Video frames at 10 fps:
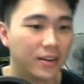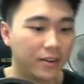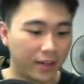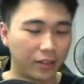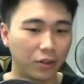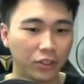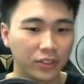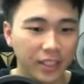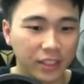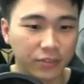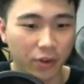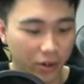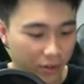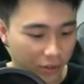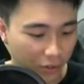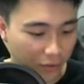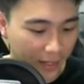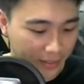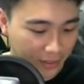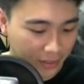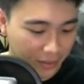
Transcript: Right, these 4, congrats.